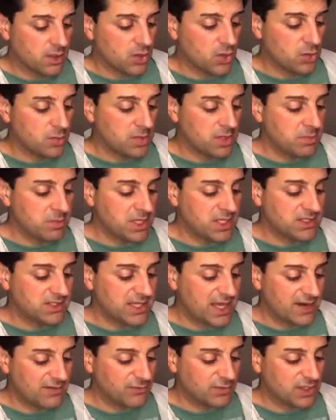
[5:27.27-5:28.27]
whom he meets
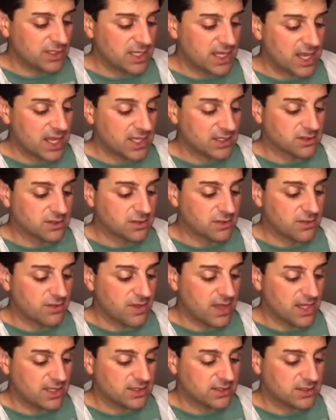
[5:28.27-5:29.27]
every day, and to
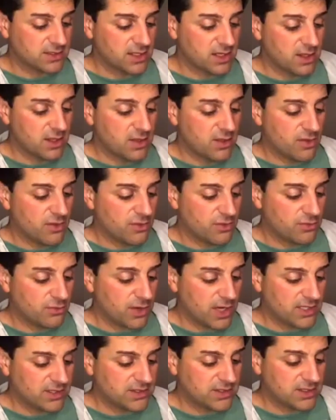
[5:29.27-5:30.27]
thus
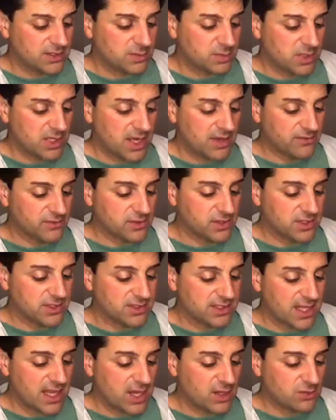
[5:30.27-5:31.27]
thrust his
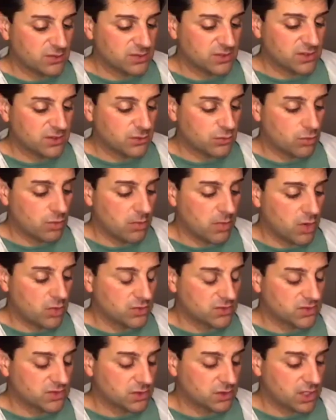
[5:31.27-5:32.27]
benevolence out to the
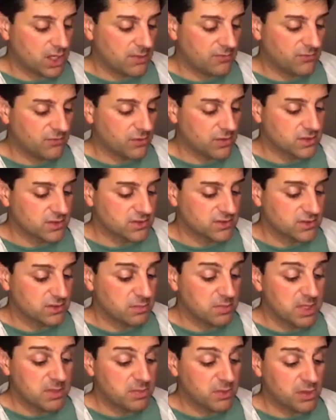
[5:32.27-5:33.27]
remote circumference, to
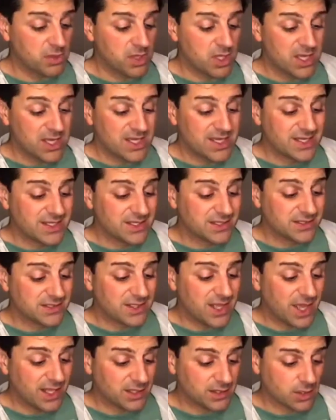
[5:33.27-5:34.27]
people he does
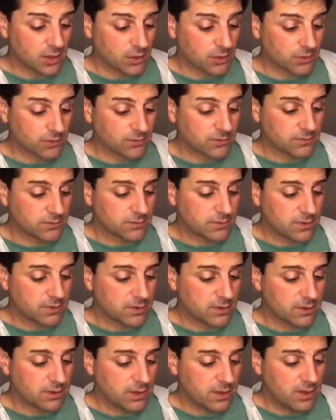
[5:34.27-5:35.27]
not know.
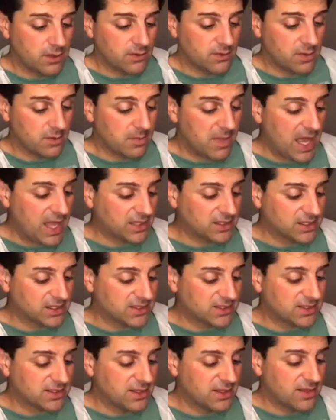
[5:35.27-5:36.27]
The
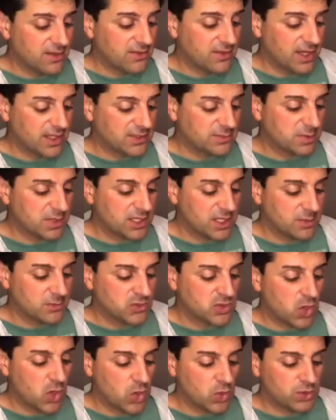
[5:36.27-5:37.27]
malice thus
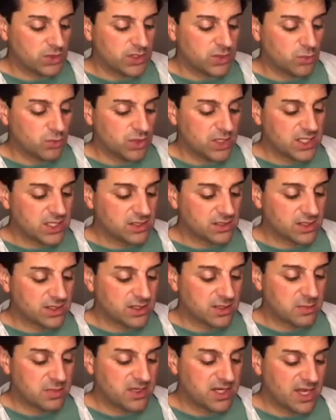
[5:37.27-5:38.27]
becomes wholly real
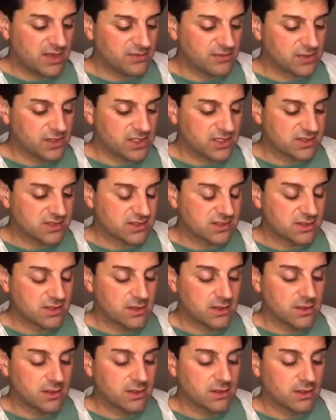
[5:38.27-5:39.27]
and the benevolence
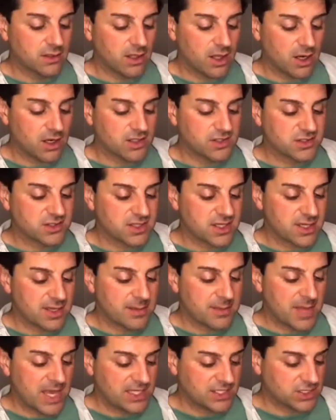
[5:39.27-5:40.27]
largely
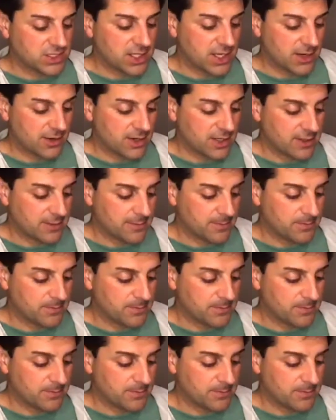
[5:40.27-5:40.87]
imaginary.